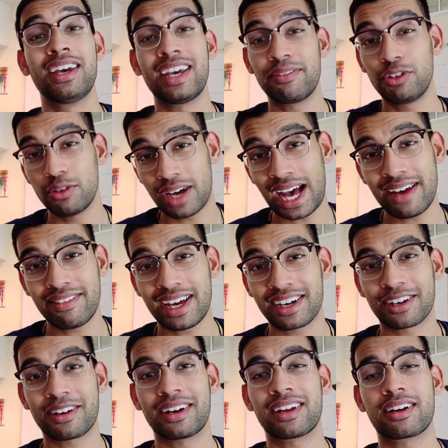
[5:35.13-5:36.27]
If you have had
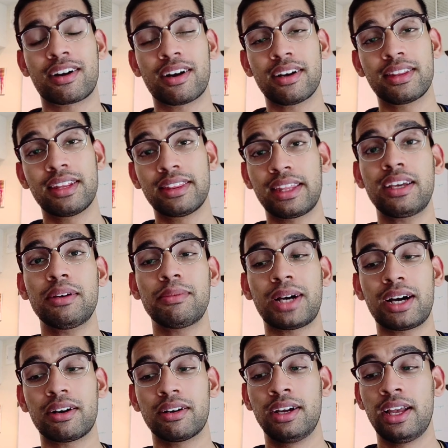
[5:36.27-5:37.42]
a credit card, then think
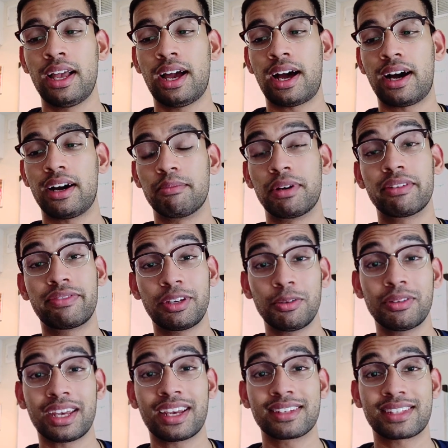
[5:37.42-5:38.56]
about um, a few
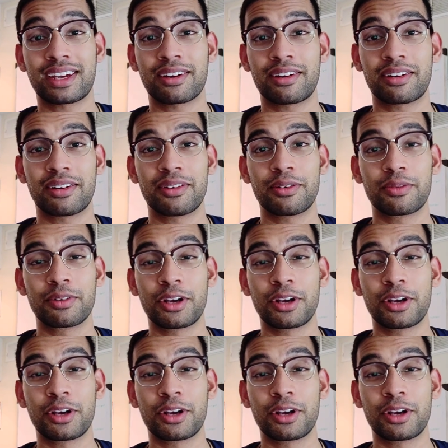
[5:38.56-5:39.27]
things that uh,